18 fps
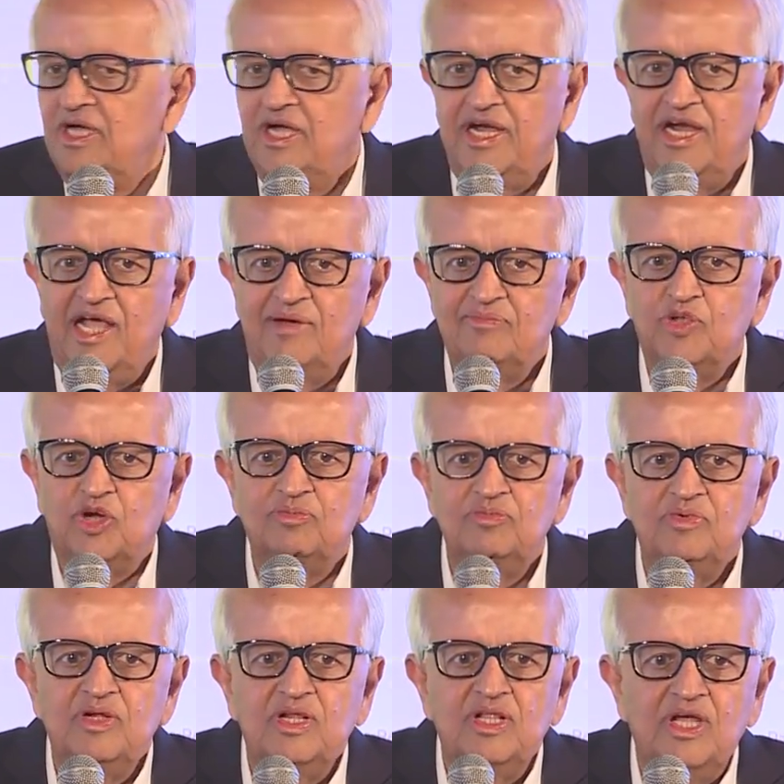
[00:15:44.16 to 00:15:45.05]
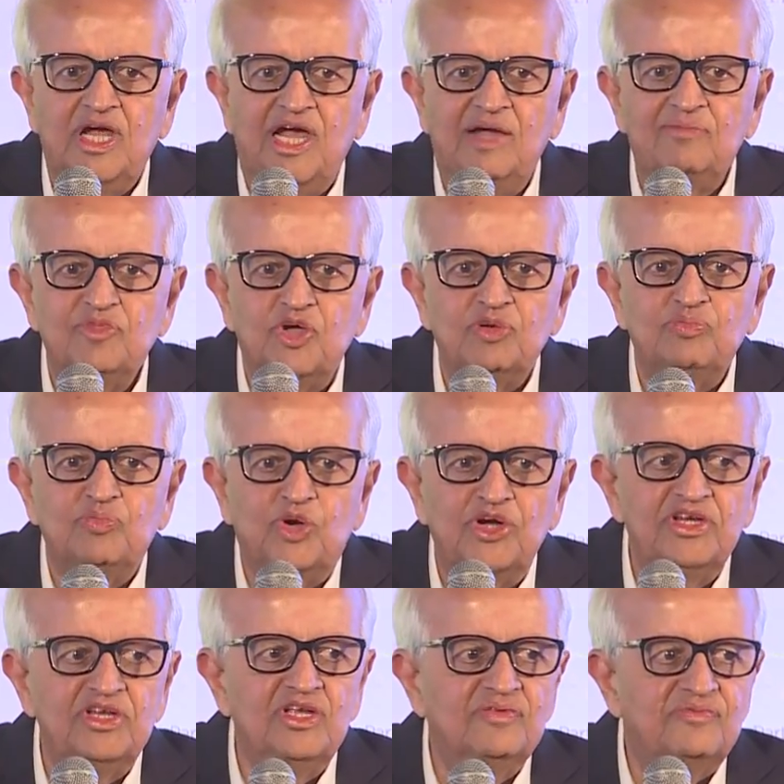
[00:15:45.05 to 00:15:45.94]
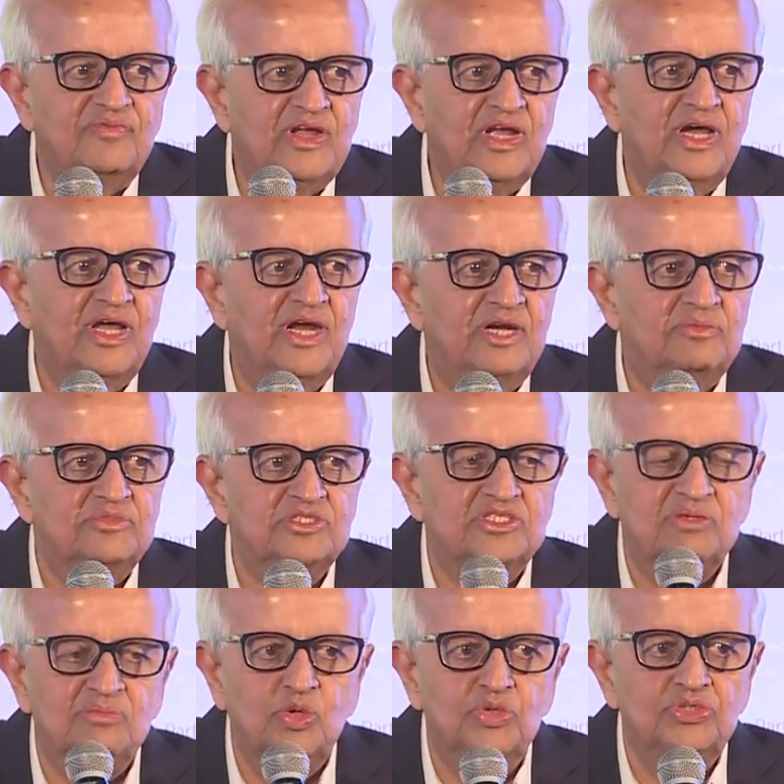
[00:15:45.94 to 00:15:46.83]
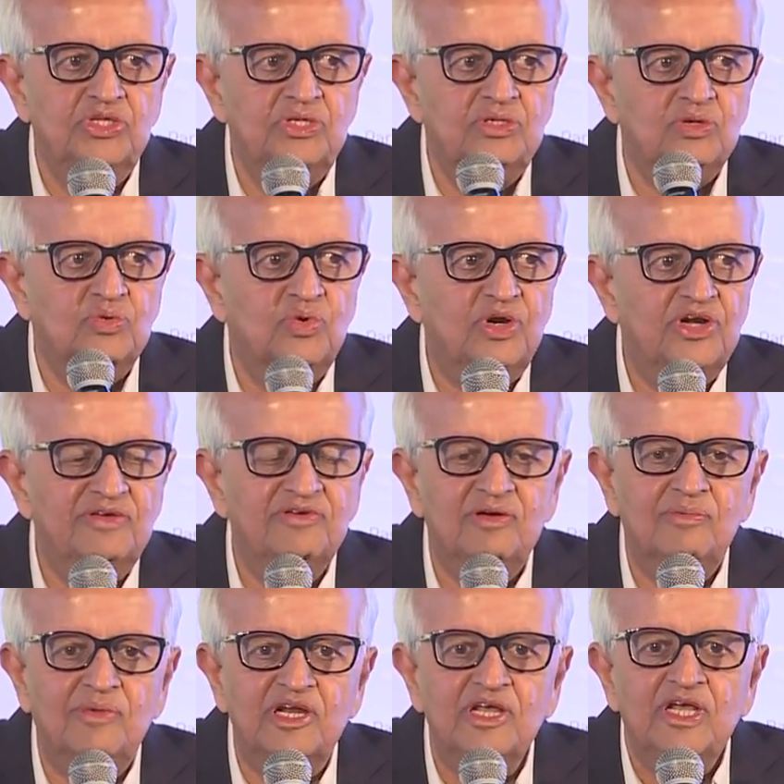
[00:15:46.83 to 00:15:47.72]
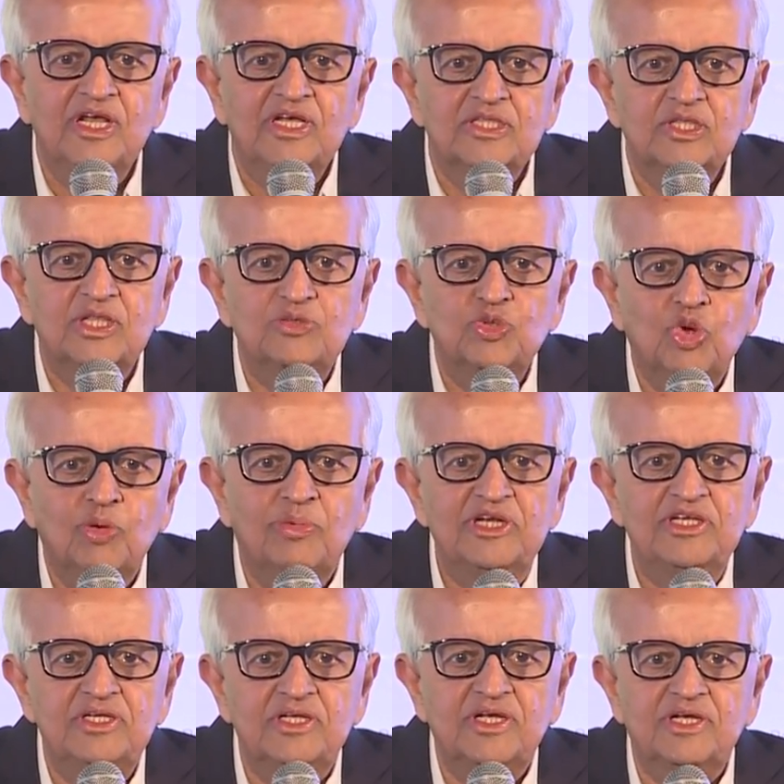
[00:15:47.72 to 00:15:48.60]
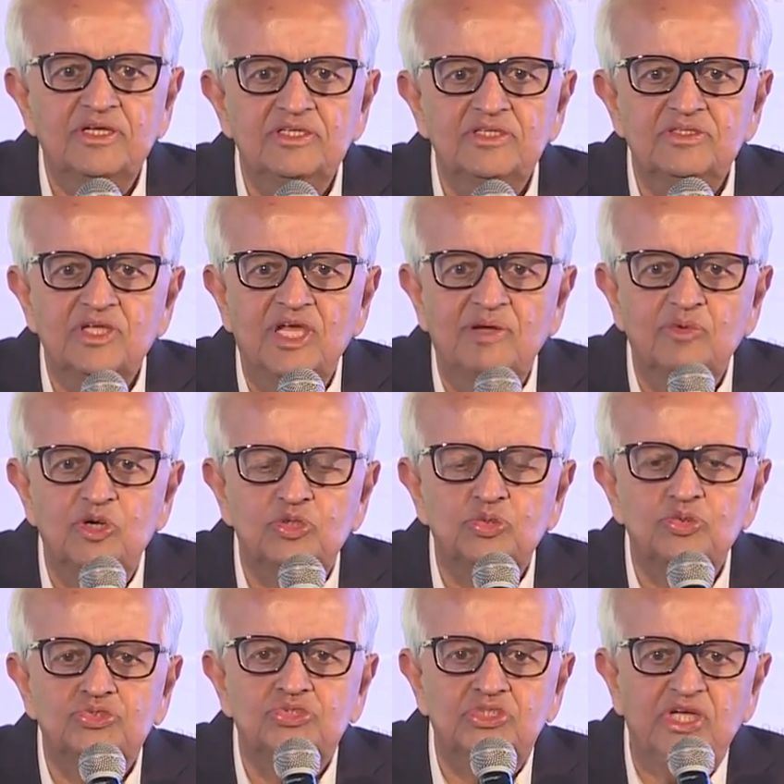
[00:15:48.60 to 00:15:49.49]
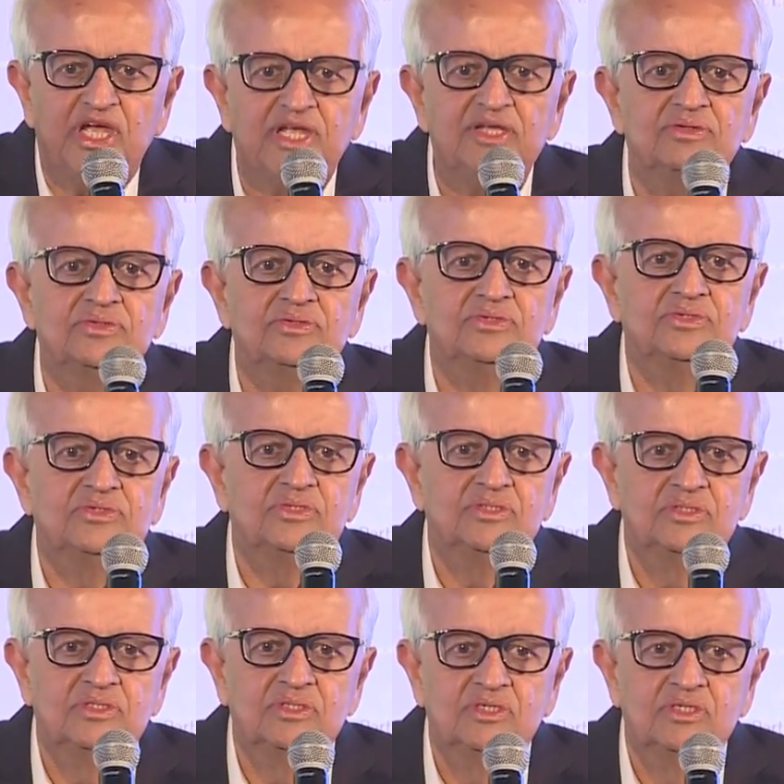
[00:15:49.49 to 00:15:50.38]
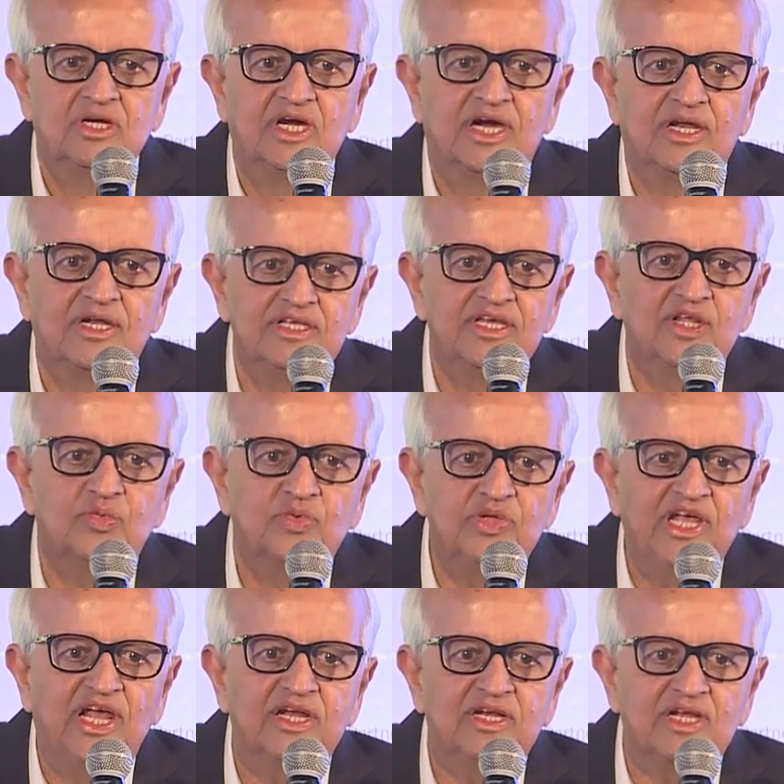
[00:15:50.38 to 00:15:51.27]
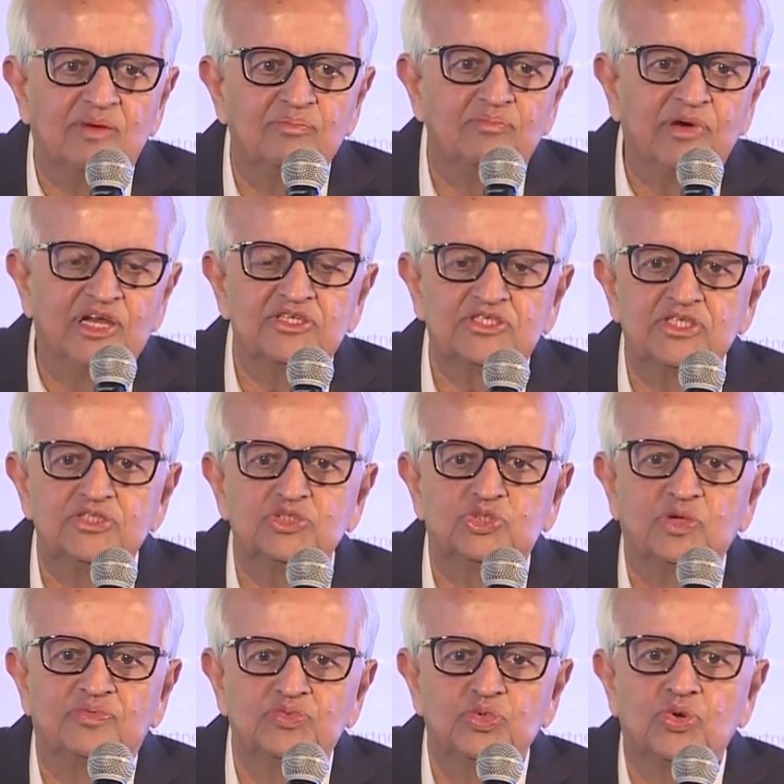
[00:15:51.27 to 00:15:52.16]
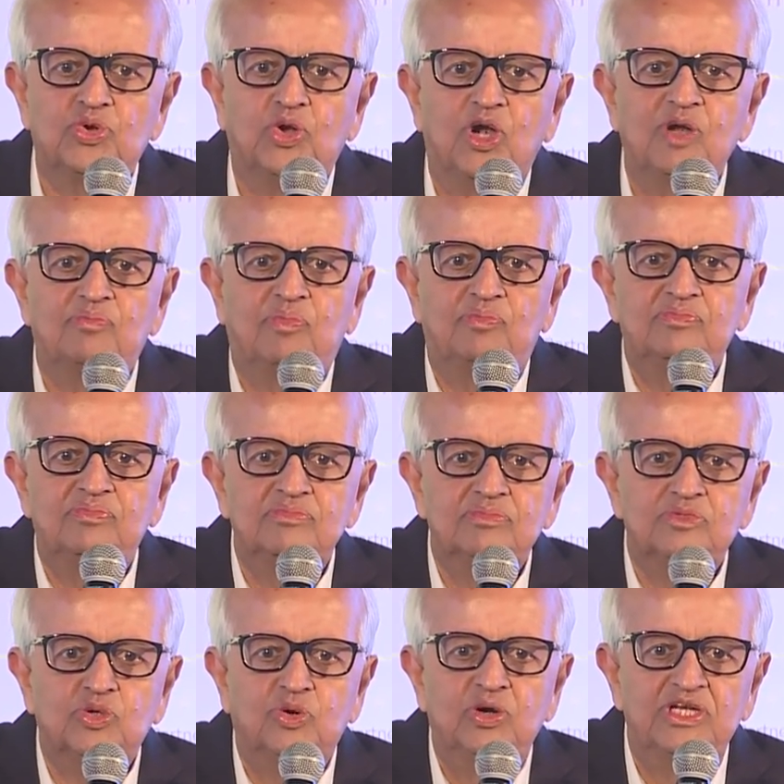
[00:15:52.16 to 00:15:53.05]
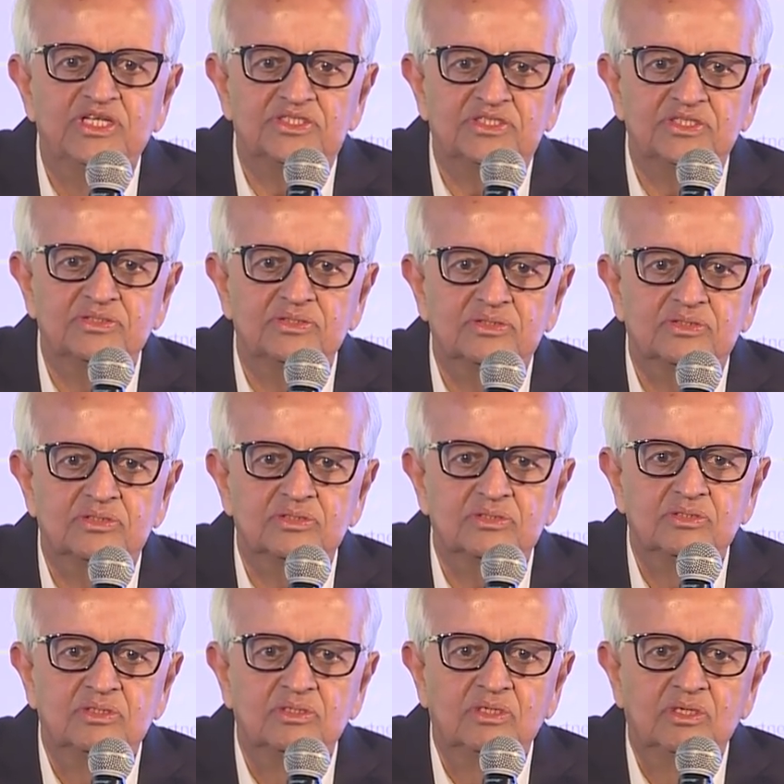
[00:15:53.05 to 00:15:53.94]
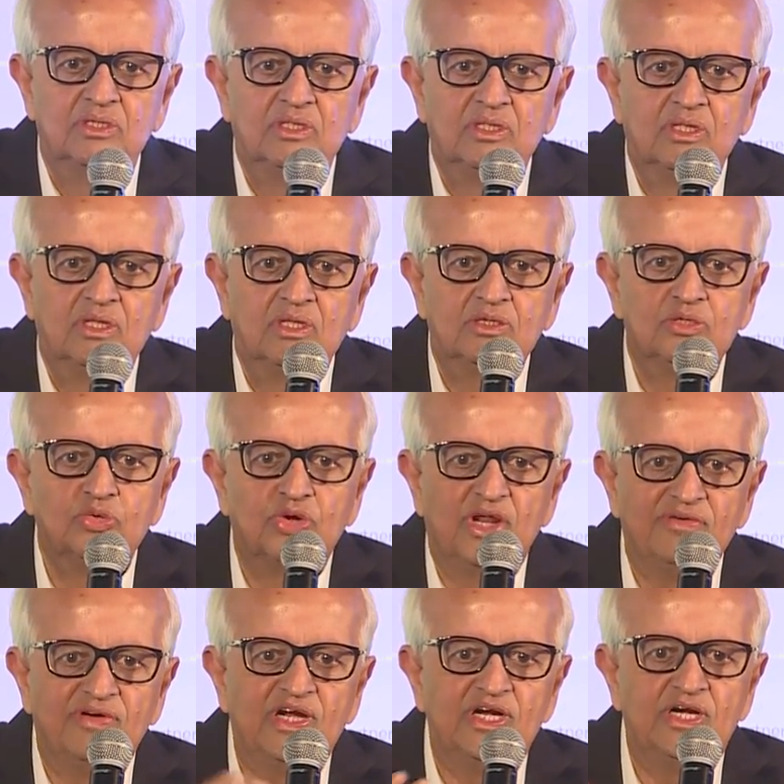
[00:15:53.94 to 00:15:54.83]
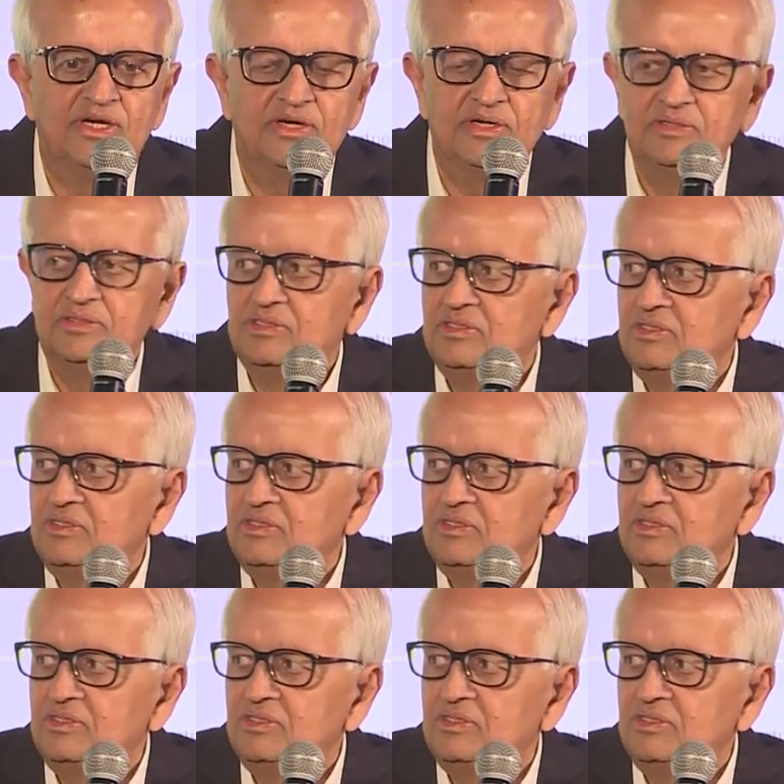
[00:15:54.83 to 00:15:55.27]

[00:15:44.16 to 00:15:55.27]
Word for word: And I'm not, I'm not pointing a finger at Mr. Modi or whatever, but then nobody is able to change Earlier we had compulsions of so-called coalitions. You would have heard